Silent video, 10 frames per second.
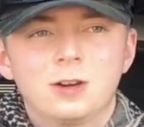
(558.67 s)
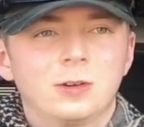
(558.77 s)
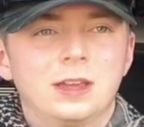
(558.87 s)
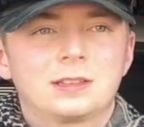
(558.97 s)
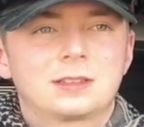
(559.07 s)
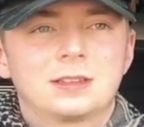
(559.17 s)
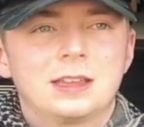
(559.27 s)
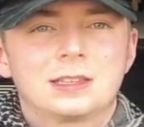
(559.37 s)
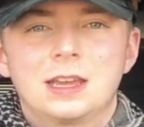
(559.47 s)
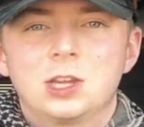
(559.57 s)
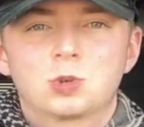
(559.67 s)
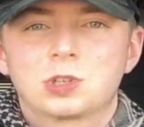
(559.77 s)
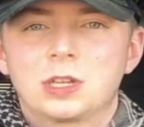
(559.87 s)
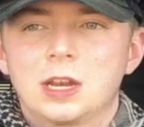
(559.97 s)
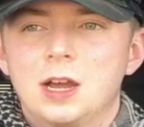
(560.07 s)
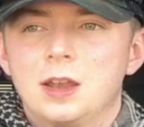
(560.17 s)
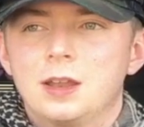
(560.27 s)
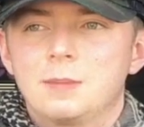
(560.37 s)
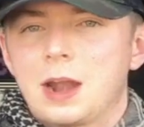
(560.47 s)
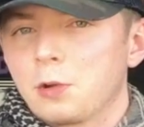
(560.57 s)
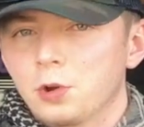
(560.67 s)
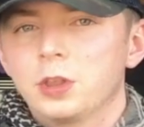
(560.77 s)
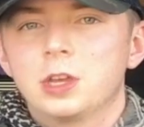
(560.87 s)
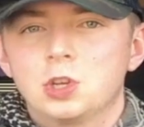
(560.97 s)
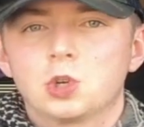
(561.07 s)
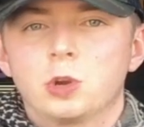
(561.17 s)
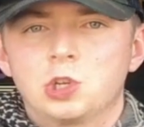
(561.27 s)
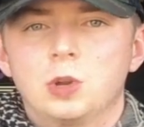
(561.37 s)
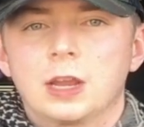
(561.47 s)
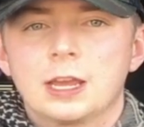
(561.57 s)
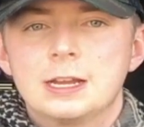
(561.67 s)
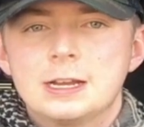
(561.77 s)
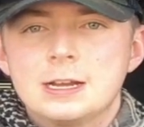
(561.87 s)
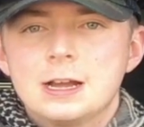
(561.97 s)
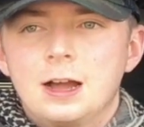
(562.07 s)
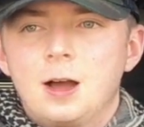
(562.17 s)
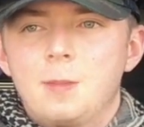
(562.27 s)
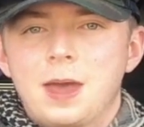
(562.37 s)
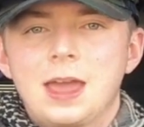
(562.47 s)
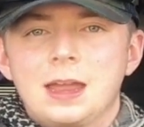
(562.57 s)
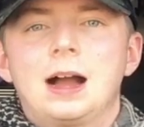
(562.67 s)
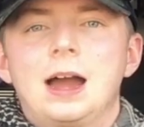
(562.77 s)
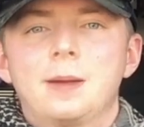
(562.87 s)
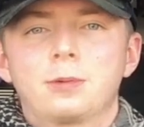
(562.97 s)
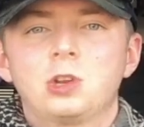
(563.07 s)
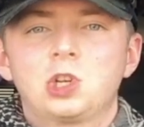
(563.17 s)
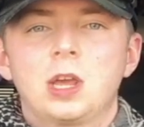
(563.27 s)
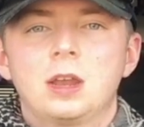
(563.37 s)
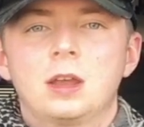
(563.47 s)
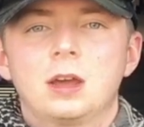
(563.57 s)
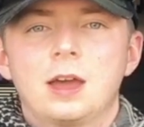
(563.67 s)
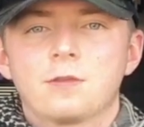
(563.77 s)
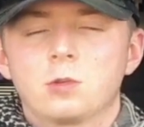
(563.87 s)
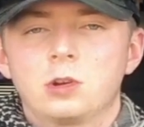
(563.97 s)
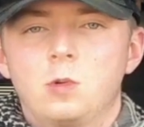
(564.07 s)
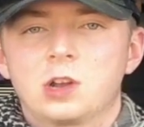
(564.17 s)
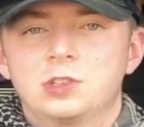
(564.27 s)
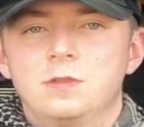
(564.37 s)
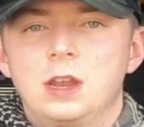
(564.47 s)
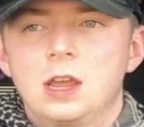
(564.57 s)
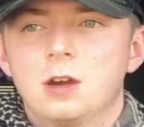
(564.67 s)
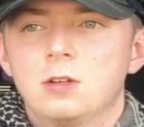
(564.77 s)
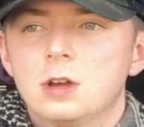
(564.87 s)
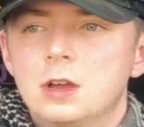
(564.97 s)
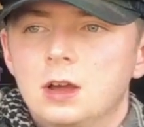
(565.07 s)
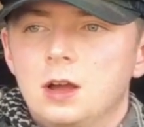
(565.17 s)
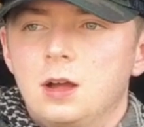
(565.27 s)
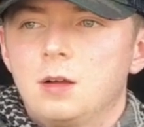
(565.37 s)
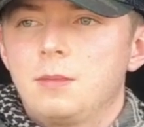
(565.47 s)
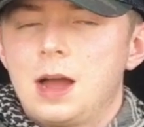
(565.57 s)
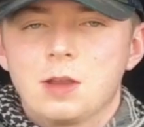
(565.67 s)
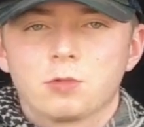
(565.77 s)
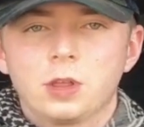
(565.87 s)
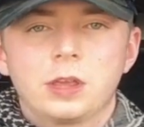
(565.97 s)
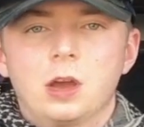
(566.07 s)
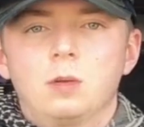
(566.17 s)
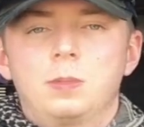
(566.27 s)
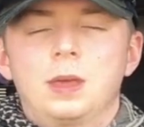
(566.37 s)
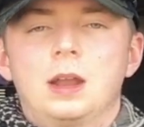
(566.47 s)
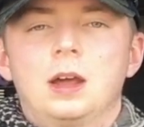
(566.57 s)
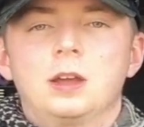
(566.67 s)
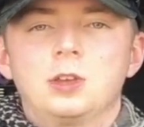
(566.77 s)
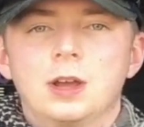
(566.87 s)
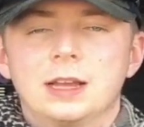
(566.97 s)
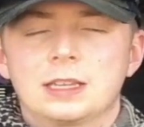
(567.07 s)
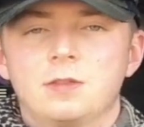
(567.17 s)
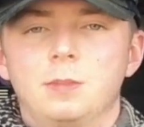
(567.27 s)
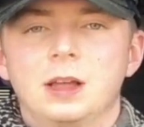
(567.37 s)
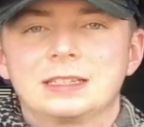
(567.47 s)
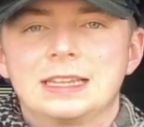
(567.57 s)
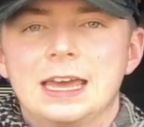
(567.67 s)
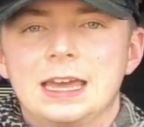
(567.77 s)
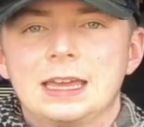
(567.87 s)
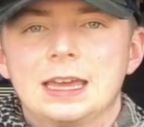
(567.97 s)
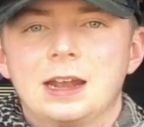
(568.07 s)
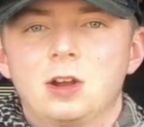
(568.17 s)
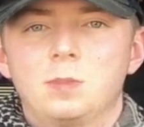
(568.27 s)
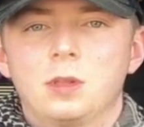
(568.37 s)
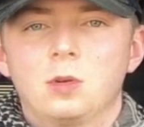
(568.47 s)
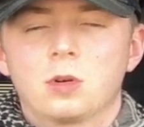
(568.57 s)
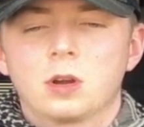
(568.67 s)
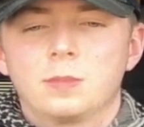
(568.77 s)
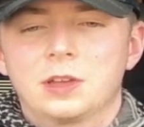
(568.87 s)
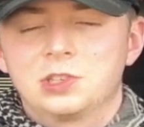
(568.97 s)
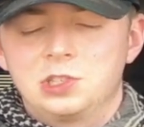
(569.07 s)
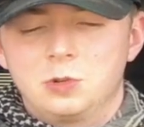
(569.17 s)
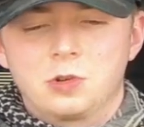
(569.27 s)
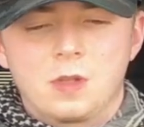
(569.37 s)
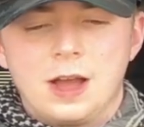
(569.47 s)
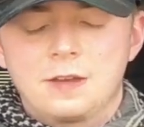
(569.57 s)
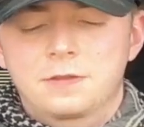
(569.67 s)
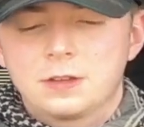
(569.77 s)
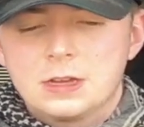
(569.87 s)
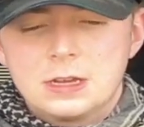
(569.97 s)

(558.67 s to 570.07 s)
know, it's an interesting gun, but I really enjoy shooting it. Hey, I appreciate everyone who watched the video. I really hope that you guys have a blessed day, and I hope the Lord blesses you in your life.